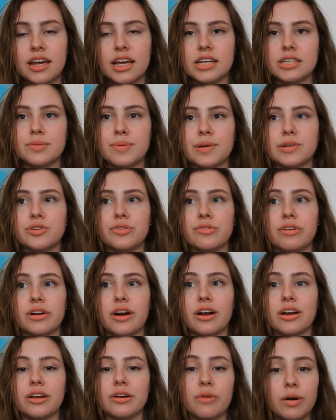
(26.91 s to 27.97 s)
especially
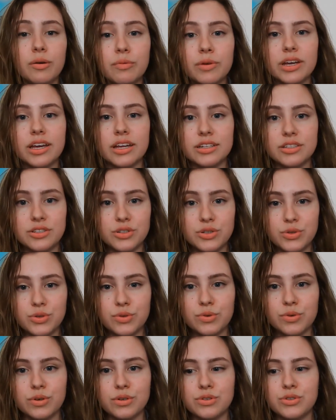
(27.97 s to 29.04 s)
regarding what we can
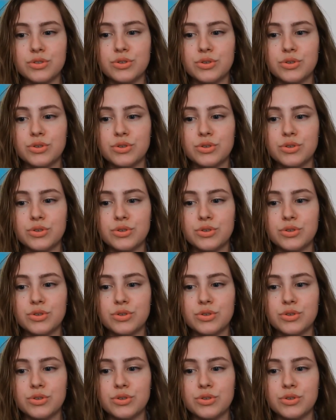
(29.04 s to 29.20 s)
do